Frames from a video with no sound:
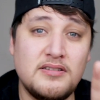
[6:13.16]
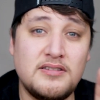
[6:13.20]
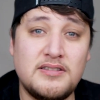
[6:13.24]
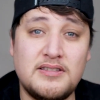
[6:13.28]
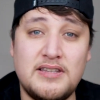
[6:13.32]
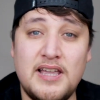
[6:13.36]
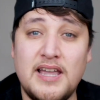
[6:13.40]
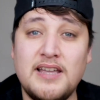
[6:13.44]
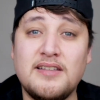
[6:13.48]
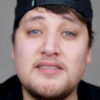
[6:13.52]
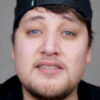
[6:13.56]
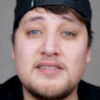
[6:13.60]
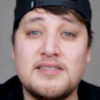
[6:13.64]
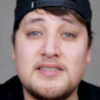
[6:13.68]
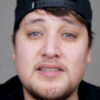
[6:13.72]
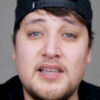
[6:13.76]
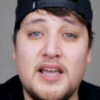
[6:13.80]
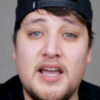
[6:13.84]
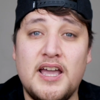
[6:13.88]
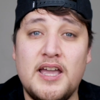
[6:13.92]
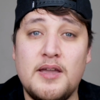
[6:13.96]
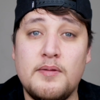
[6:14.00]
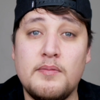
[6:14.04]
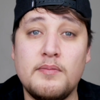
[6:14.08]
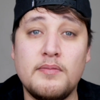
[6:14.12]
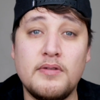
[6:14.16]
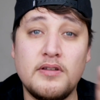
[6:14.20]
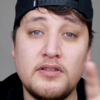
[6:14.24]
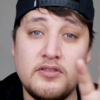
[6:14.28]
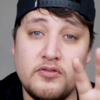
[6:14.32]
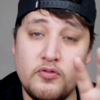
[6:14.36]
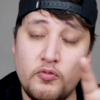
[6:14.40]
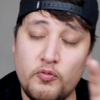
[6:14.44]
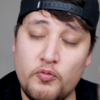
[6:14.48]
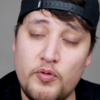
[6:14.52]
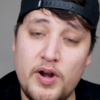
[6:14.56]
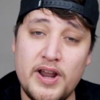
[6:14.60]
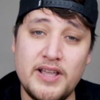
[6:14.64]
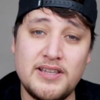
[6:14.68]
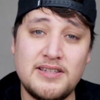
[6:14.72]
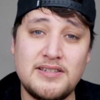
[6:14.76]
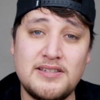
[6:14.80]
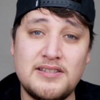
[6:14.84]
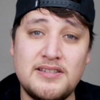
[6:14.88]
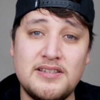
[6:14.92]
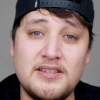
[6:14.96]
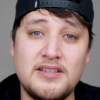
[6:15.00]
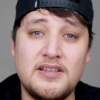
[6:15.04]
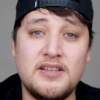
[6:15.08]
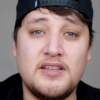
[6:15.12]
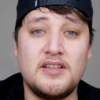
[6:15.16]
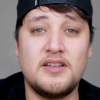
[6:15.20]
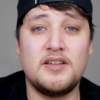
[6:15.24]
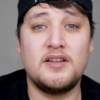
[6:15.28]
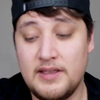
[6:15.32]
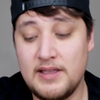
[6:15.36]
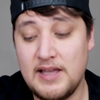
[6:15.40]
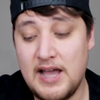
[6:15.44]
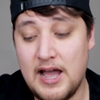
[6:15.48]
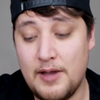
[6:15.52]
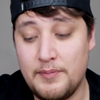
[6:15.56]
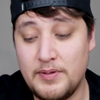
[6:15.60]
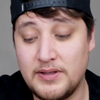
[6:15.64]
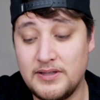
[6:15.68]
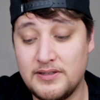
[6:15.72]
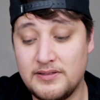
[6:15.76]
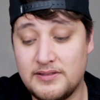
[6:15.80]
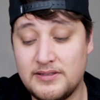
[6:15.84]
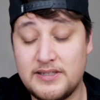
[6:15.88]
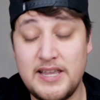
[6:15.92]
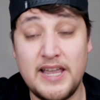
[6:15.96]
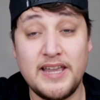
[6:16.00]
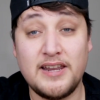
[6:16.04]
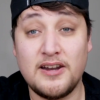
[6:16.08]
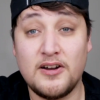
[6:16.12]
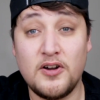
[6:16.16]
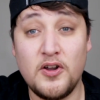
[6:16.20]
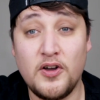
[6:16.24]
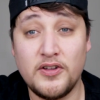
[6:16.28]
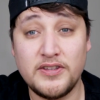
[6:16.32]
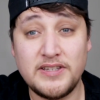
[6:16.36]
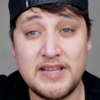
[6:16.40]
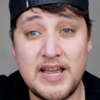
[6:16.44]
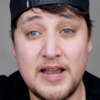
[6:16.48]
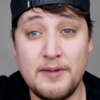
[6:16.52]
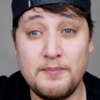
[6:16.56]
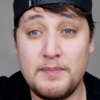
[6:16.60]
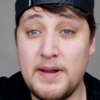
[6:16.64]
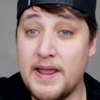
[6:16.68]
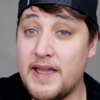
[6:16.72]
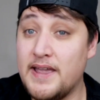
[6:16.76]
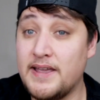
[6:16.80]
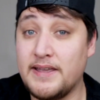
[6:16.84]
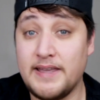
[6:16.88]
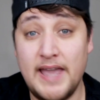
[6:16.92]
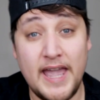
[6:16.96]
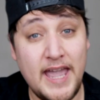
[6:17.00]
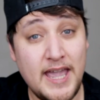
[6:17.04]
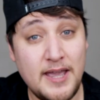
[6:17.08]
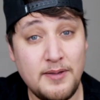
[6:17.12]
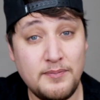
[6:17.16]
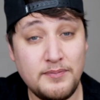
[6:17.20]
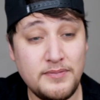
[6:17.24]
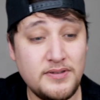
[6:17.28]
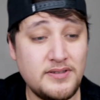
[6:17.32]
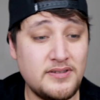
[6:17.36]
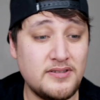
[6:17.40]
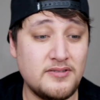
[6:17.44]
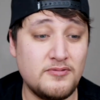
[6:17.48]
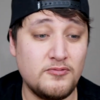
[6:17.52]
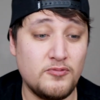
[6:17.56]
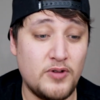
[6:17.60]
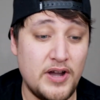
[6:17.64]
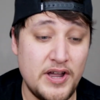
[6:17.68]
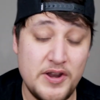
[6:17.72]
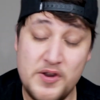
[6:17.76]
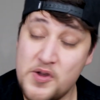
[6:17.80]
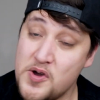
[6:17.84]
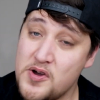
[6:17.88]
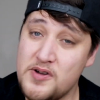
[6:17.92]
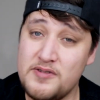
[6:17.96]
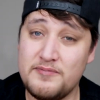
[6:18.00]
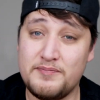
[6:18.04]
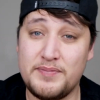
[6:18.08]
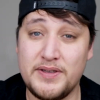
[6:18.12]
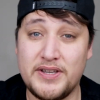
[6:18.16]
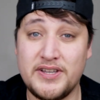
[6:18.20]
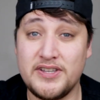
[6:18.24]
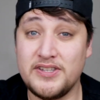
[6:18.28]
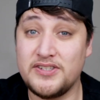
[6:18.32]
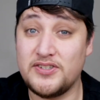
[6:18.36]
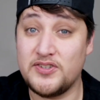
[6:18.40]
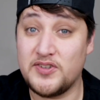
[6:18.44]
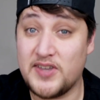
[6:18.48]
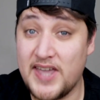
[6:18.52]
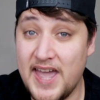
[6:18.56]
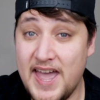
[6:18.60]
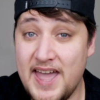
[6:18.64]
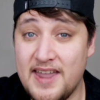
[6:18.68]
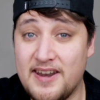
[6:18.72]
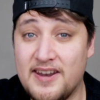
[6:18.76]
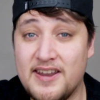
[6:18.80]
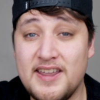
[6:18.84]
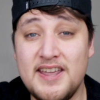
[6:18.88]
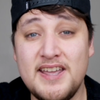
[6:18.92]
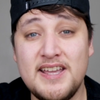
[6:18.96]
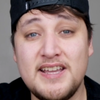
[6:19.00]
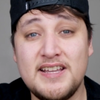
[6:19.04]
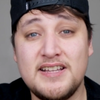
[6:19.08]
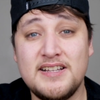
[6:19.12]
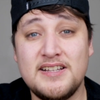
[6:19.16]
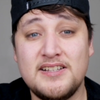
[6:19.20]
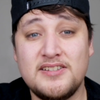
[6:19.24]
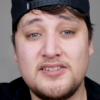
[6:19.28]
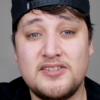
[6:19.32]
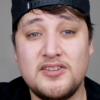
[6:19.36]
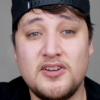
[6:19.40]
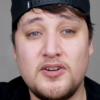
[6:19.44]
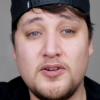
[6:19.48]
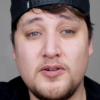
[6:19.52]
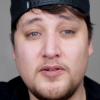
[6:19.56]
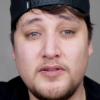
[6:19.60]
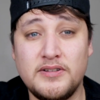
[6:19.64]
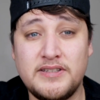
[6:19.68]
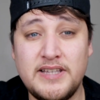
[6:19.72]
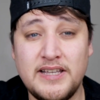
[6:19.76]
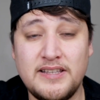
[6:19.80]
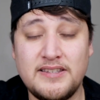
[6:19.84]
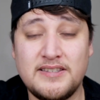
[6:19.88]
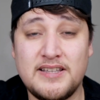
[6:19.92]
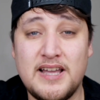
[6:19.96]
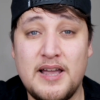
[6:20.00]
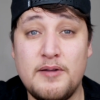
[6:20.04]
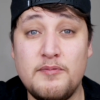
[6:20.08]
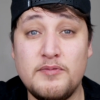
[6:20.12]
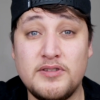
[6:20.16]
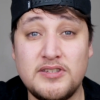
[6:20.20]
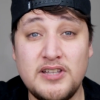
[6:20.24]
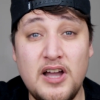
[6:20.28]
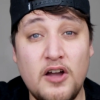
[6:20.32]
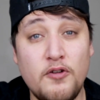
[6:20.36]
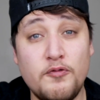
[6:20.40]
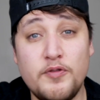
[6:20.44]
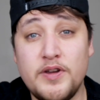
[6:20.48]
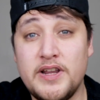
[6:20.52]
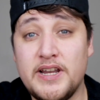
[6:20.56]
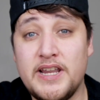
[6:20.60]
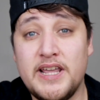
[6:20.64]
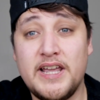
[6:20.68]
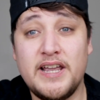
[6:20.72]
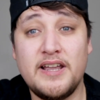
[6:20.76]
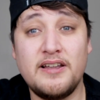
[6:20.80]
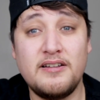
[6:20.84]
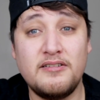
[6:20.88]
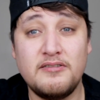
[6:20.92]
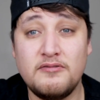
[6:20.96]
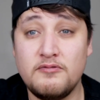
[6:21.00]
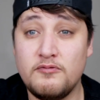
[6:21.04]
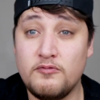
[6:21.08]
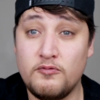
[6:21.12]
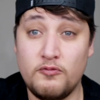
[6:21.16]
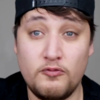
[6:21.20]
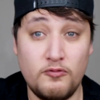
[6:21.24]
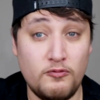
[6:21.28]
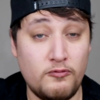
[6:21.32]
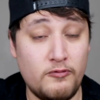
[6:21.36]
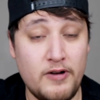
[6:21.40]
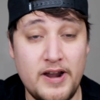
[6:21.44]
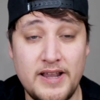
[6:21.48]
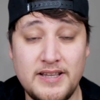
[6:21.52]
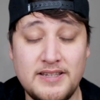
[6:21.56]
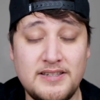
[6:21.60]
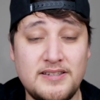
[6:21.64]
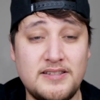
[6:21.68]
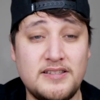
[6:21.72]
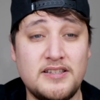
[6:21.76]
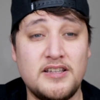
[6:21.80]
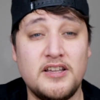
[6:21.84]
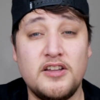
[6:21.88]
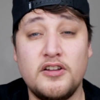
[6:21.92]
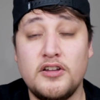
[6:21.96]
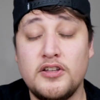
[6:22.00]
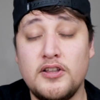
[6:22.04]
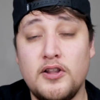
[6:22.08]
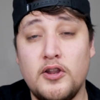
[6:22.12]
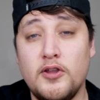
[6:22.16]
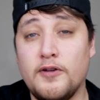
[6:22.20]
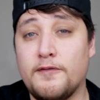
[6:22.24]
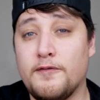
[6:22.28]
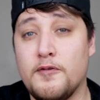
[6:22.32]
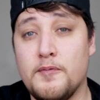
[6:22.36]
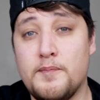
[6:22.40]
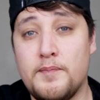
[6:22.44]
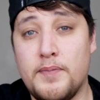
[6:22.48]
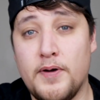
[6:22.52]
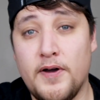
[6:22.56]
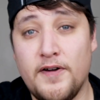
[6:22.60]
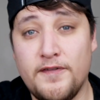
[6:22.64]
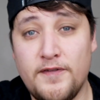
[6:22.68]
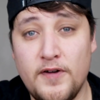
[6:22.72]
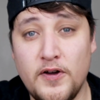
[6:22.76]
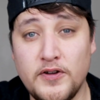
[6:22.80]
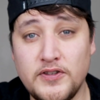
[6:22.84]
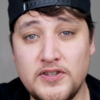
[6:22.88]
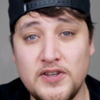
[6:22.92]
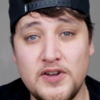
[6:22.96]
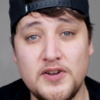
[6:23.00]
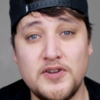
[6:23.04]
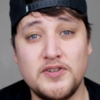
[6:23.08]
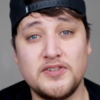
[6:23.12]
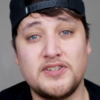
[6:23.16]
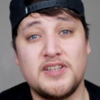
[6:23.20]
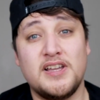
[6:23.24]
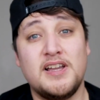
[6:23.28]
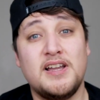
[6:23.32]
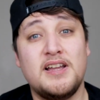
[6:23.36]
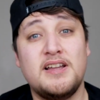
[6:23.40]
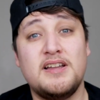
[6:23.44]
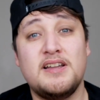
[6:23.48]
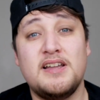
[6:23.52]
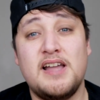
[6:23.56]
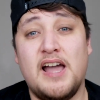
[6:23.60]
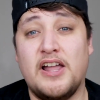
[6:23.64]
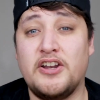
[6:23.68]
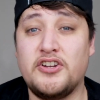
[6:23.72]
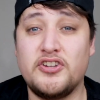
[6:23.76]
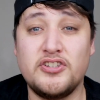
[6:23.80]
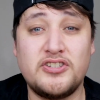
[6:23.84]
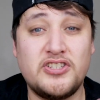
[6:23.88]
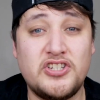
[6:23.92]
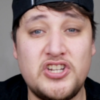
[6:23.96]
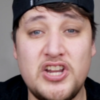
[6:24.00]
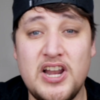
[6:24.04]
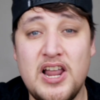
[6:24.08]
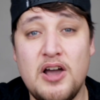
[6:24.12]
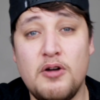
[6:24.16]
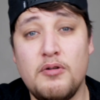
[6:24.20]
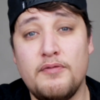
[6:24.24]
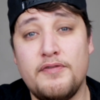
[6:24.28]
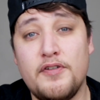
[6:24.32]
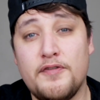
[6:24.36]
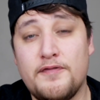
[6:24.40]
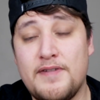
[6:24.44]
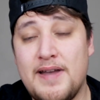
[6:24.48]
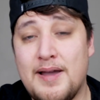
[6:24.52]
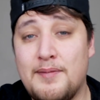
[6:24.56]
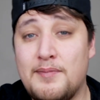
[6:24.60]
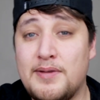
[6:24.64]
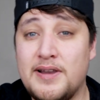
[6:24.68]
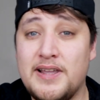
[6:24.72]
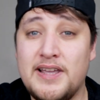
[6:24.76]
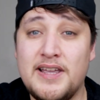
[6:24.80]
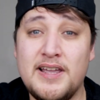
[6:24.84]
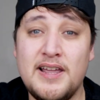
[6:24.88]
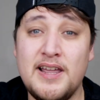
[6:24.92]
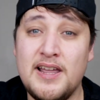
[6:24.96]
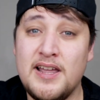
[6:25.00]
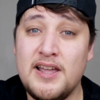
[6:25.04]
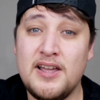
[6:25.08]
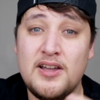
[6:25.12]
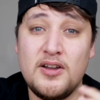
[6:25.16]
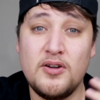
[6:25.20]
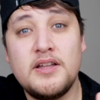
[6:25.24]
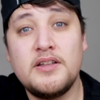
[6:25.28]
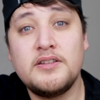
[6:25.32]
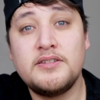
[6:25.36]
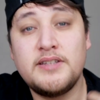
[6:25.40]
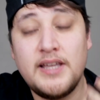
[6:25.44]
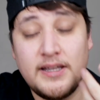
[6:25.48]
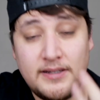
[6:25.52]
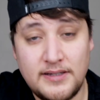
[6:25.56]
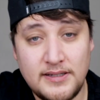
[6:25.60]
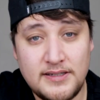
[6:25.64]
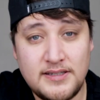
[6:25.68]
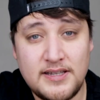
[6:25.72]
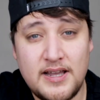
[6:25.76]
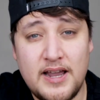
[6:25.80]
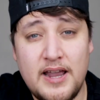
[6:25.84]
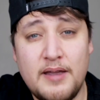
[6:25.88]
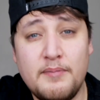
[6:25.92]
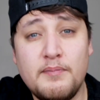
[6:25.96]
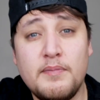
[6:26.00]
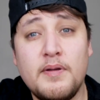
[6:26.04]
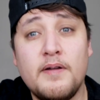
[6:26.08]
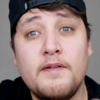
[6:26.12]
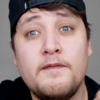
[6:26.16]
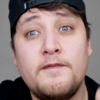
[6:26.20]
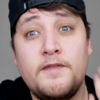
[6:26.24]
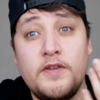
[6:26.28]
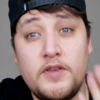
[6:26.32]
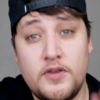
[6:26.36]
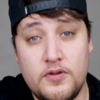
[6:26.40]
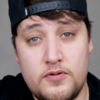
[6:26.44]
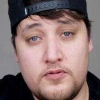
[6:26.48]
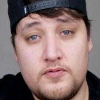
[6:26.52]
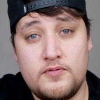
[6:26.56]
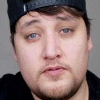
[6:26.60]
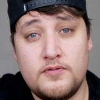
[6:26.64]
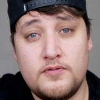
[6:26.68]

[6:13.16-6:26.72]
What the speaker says: take this time, rest. I've been taking a lot of time playing games. Why not? Because you can. So it takes time, start reading, rest, look through photos, and just chill out with your family. Take this time for you.